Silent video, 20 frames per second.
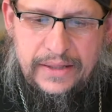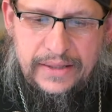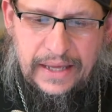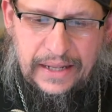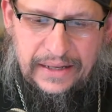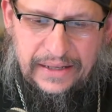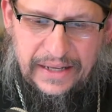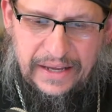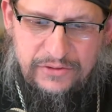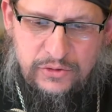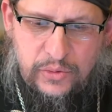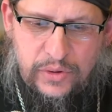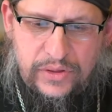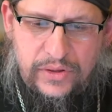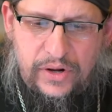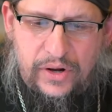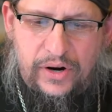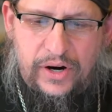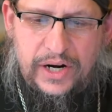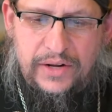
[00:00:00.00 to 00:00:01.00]
that lives
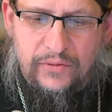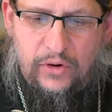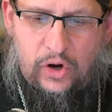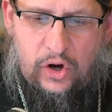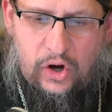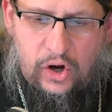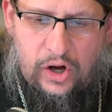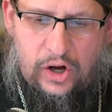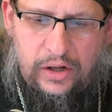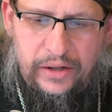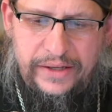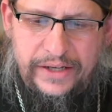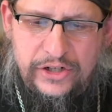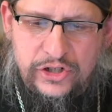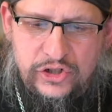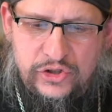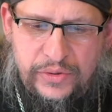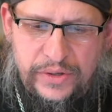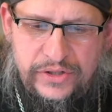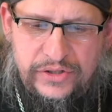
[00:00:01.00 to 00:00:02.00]
within the heart of all
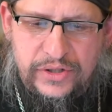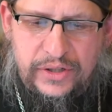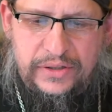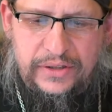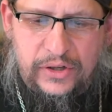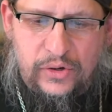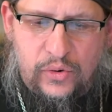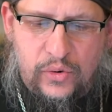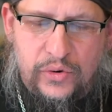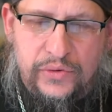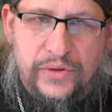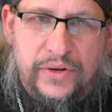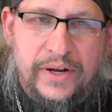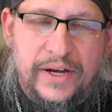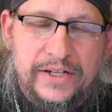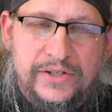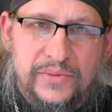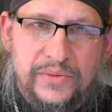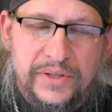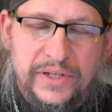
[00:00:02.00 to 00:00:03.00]
intrinsically
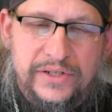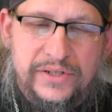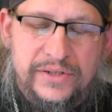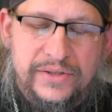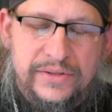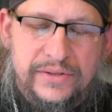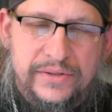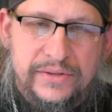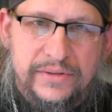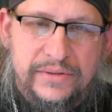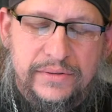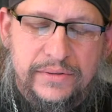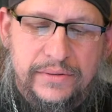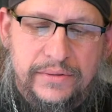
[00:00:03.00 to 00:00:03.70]
orthodox religions